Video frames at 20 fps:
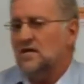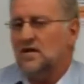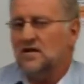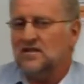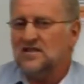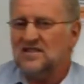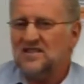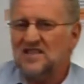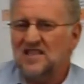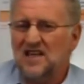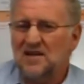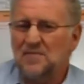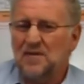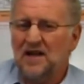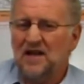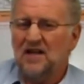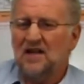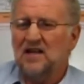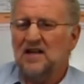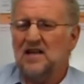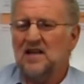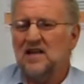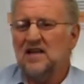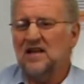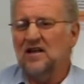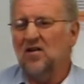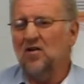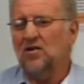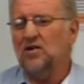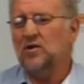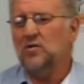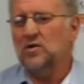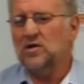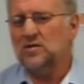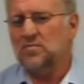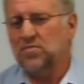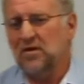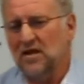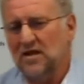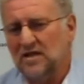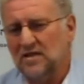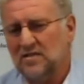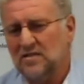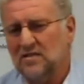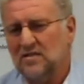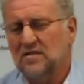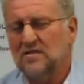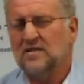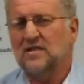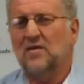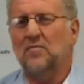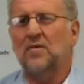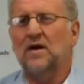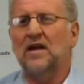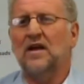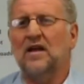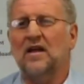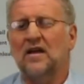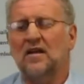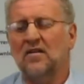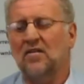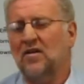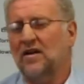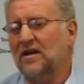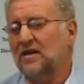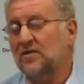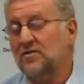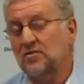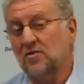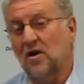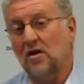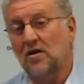a seemingly innocuous place, somewhere like